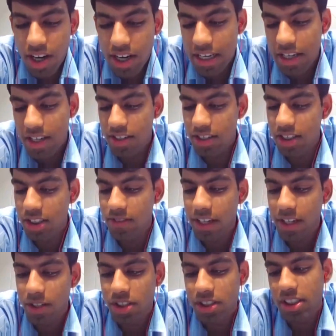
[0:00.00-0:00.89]
interns
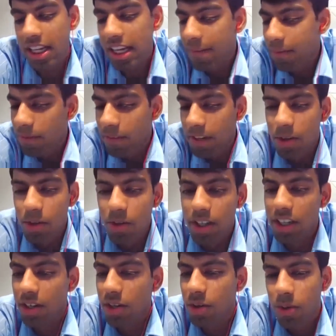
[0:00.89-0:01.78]
when you just like probably go
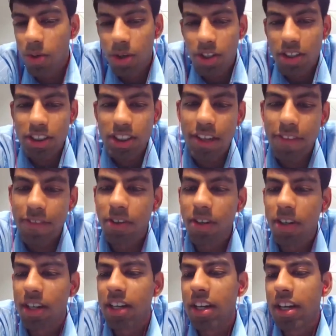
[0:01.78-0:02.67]
out and code or stuff
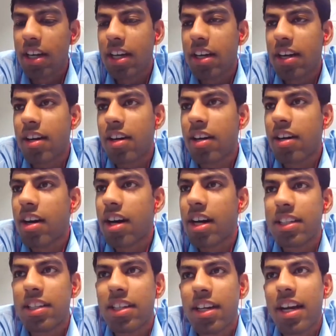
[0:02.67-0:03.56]
or
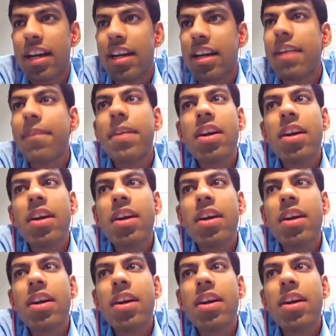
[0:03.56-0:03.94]
other at right?